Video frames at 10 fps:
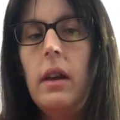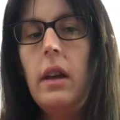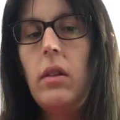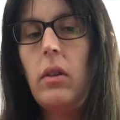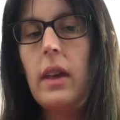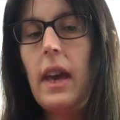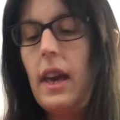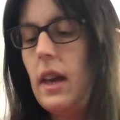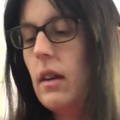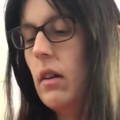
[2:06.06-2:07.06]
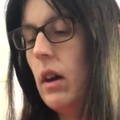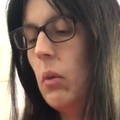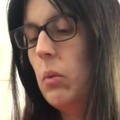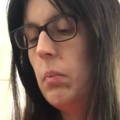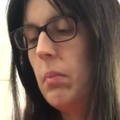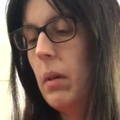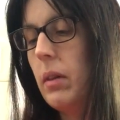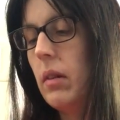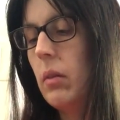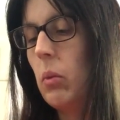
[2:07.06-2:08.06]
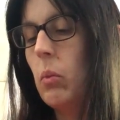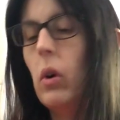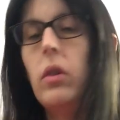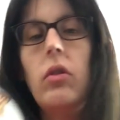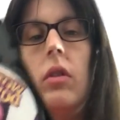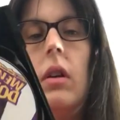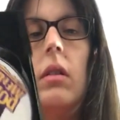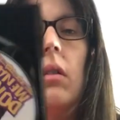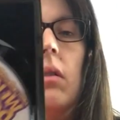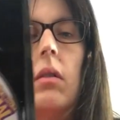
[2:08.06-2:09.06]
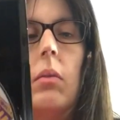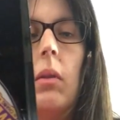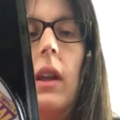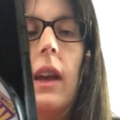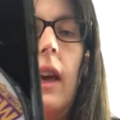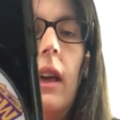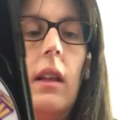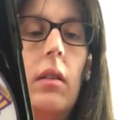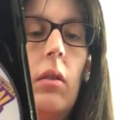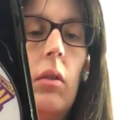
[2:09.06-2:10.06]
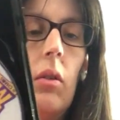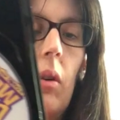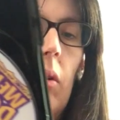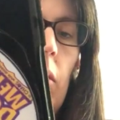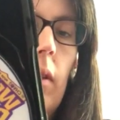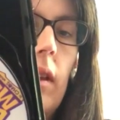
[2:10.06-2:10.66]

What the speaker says: that's okay. I'll probably still watch it when I can. So,